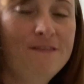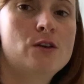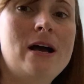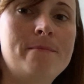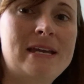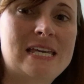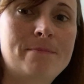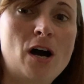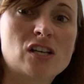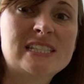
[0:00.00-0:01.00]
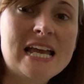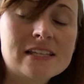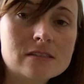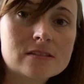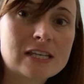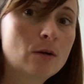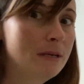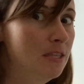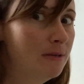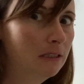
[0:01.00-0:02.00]
if you make it past tense, it'll be
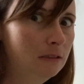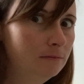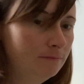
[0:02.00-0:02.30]
in the middle.